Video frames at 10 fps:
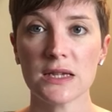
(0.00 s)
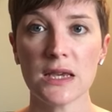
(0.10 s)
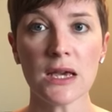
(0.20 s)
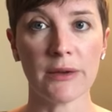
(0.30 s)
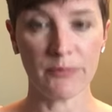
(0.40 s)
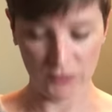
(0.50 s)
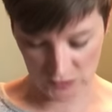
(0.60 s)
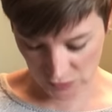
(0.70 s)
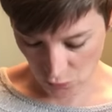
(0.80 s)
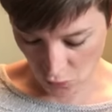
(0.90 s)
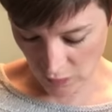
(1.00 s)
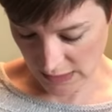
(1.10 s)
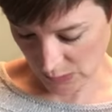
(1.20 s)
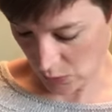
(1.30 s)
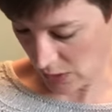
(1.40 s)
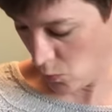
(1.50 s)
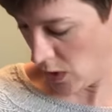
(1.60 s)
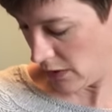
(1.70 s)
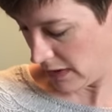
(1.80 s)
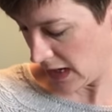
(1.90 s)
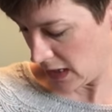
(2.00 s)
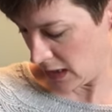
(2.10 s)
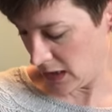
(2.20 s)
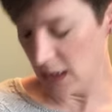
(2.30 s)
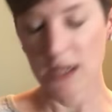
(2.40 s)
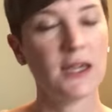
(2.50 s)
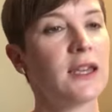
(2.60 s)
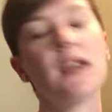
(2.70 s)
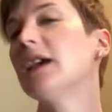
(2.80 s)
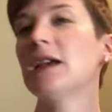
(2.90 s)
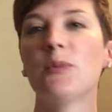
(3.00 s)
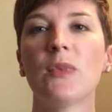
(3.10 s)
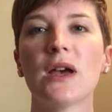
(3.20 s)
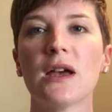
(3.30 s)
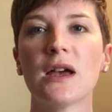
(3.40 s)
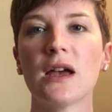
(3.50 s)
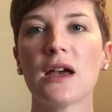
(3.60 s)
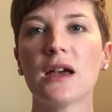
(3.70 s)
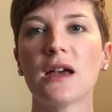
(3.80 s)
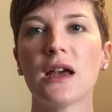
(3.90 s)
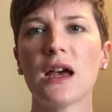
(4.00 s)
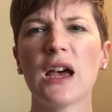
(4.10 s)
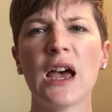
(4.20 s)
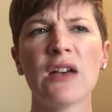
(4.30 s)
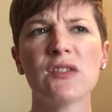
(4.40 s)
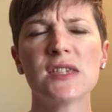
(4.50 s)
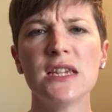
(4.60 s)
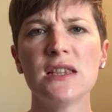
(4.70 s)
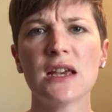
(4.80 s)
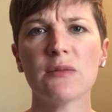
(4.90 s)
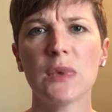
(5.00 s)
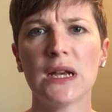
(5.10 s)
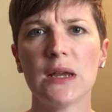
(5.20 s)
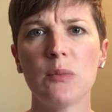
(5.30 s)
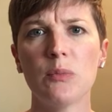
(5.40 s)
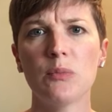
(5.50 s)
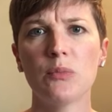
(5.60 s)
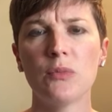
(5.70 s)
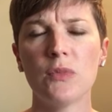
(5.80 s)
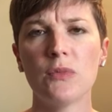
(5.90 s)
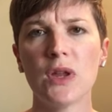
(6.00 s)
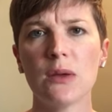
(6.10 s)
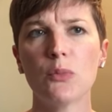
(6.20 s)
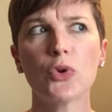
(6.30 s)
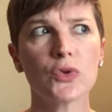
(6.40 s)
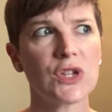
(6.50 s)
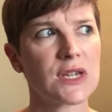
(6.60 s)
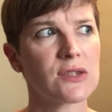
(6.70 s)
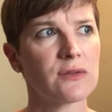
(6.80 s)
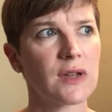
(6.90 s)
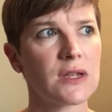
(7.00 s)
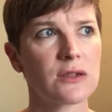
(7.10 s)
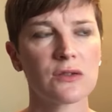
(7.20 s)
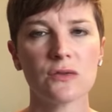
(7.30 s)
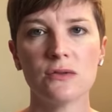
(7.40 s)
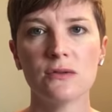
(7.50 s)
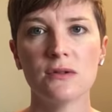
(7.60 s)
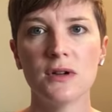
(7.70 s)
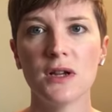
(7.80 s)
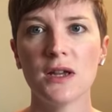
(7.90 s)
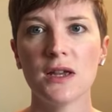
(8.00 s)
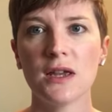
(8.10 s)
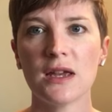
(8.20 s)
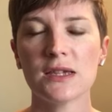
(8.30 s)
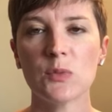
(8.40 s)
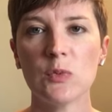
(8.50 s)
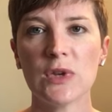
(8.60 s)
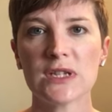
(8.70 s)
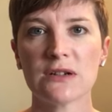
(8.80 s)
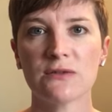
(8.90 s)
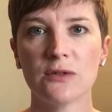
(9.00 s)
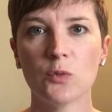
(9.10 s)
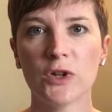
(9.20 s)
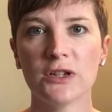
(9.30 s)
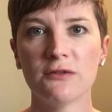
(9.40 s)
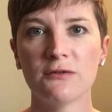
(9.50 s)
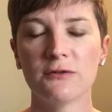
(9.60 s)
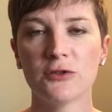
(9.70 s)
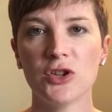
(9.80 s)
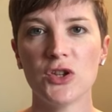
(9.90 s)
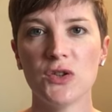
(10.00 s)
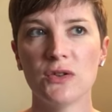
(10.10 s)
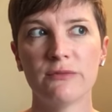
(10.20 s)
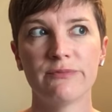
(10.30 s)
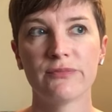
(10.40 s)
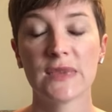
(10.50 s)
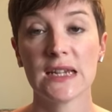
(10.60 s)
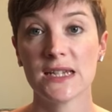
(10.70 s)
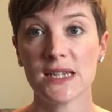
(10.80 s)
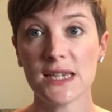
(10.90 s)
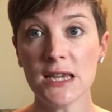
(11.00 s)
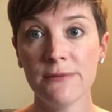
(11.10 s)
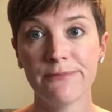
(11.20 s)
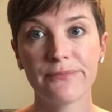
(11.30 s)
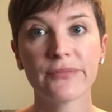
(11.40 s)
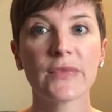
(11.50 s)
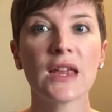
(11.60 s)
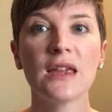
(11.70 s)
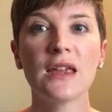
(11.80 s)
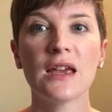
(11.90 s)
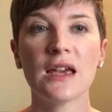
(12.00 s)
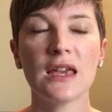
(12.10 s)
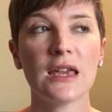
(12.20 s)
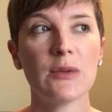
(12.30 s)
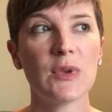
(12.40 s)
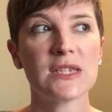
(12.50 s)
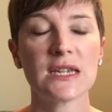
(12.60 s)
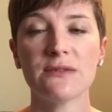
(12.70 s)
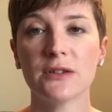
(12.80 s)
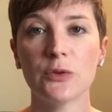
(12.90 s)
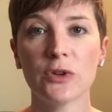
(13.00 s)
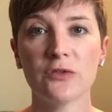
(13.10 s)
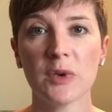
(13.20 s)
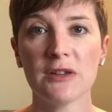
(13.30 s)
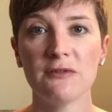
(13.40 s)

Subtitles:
yeah, so that's what I'm wearing. I haven't seen that many projects of it, so it's maybe a different one for you to see. It's definitely one of my